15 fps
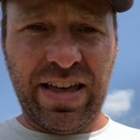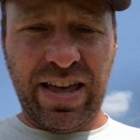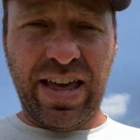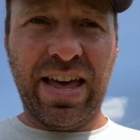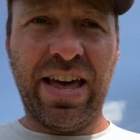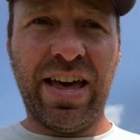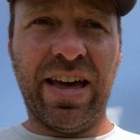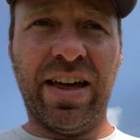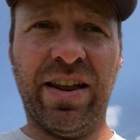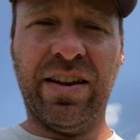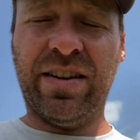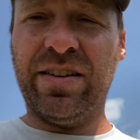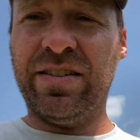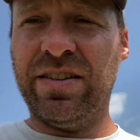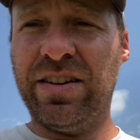
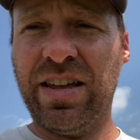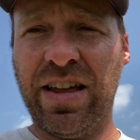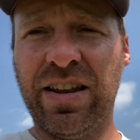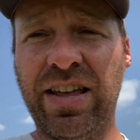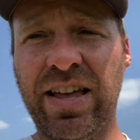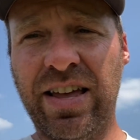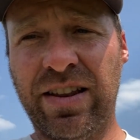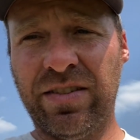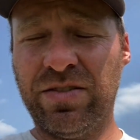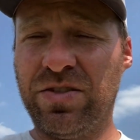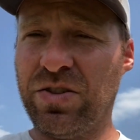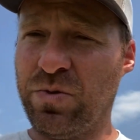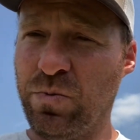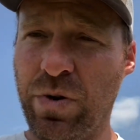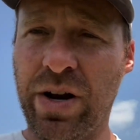and and and
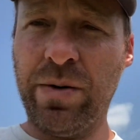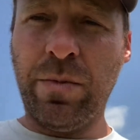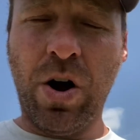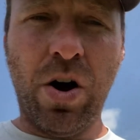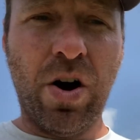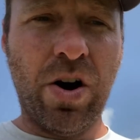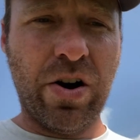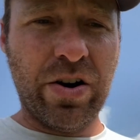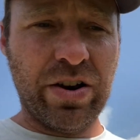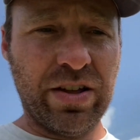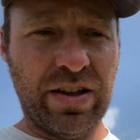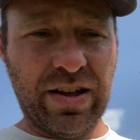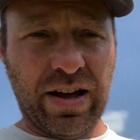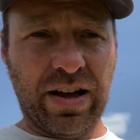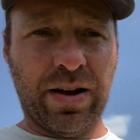just run them hard,
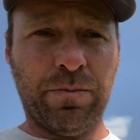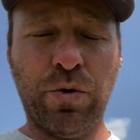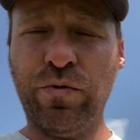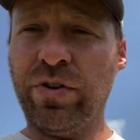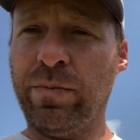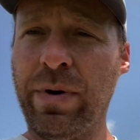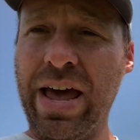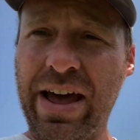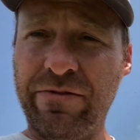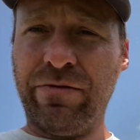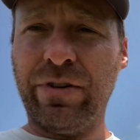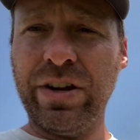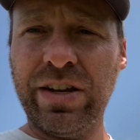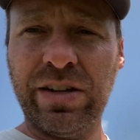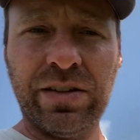uh, moving them
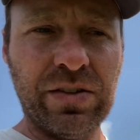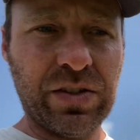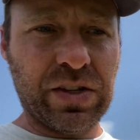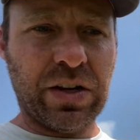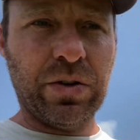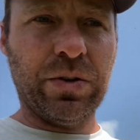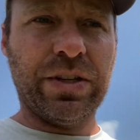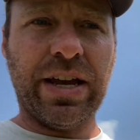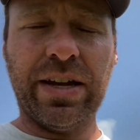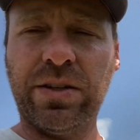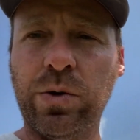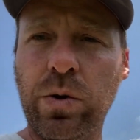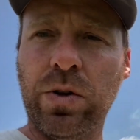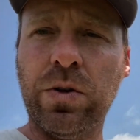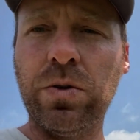every single day
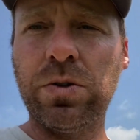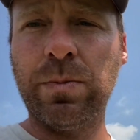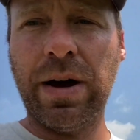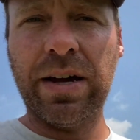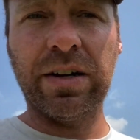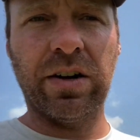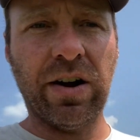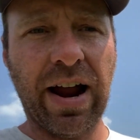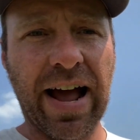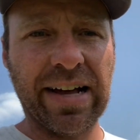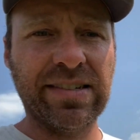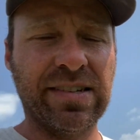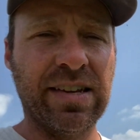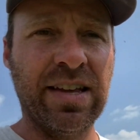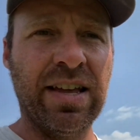to a new spot of
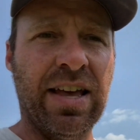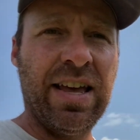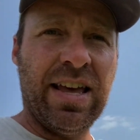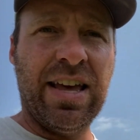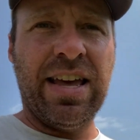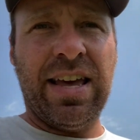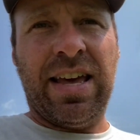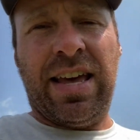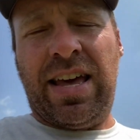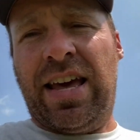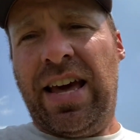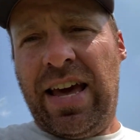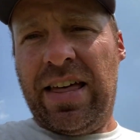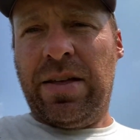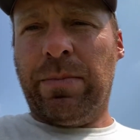grass.
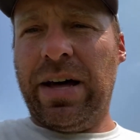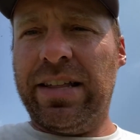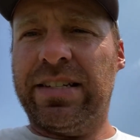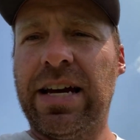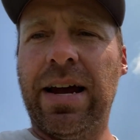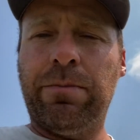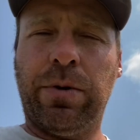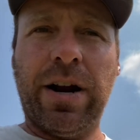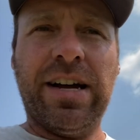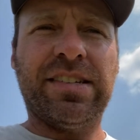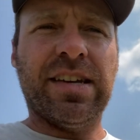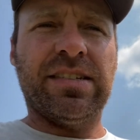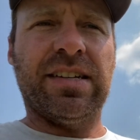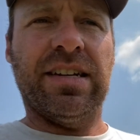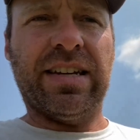And then by the time
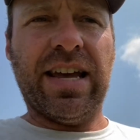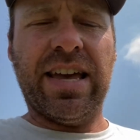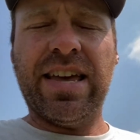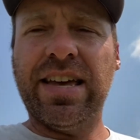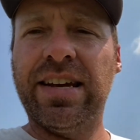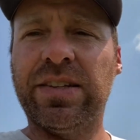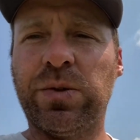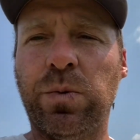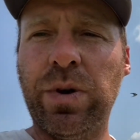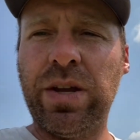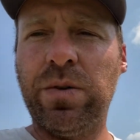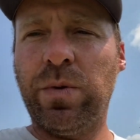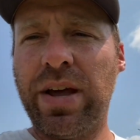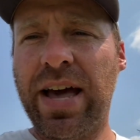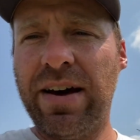processing day hits,
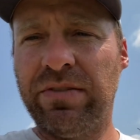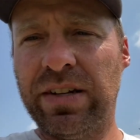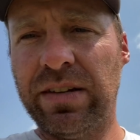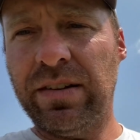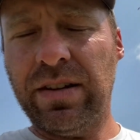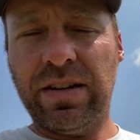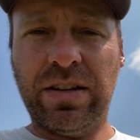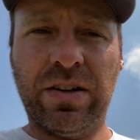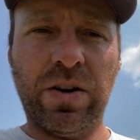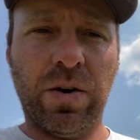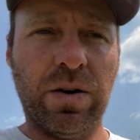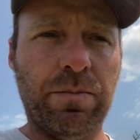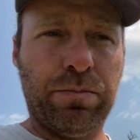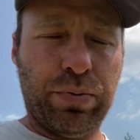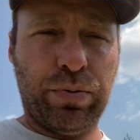we we have an, you
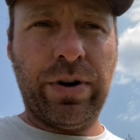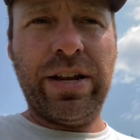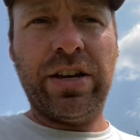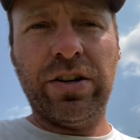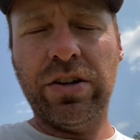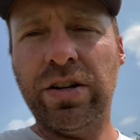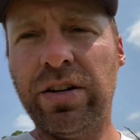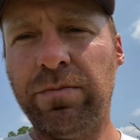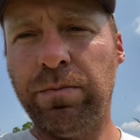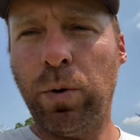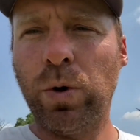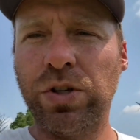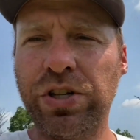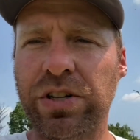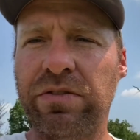know, a pretty good
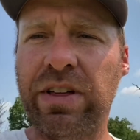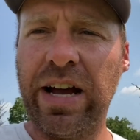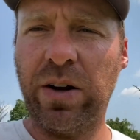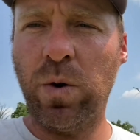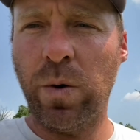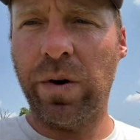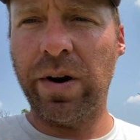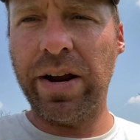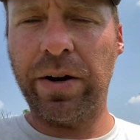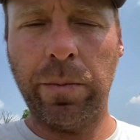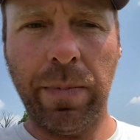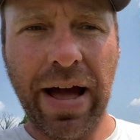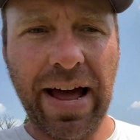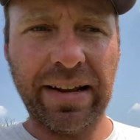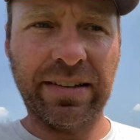portion of that quarter acre
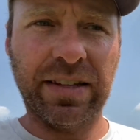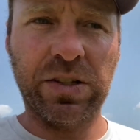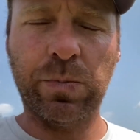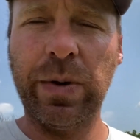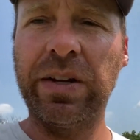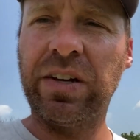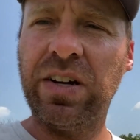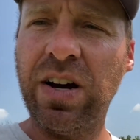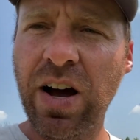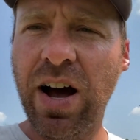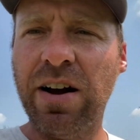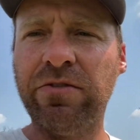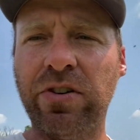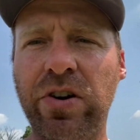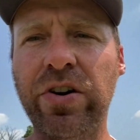paddock that's been
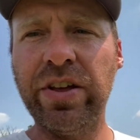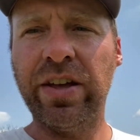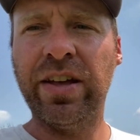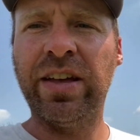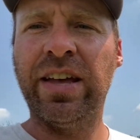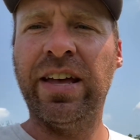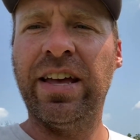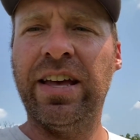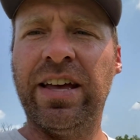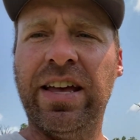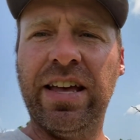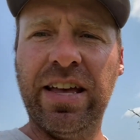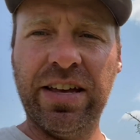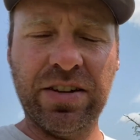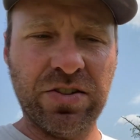covered
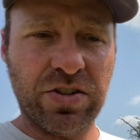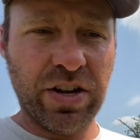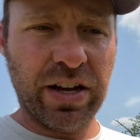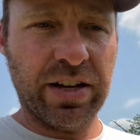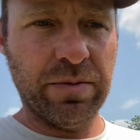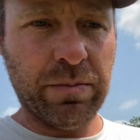in chicken